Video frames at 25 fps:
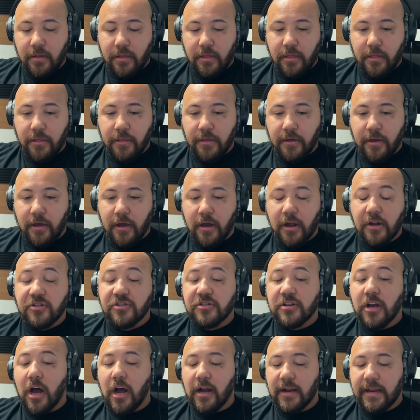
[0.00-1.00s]
the
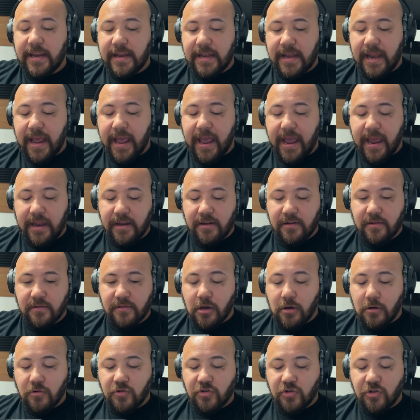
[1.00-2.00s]
talking head.
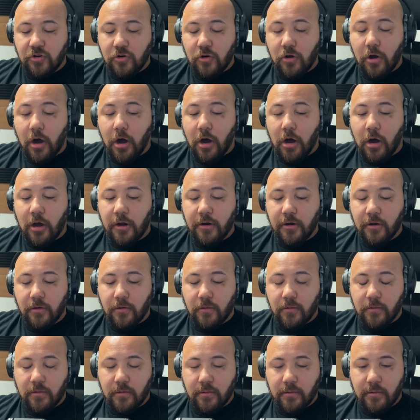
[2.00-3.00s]
Go to auto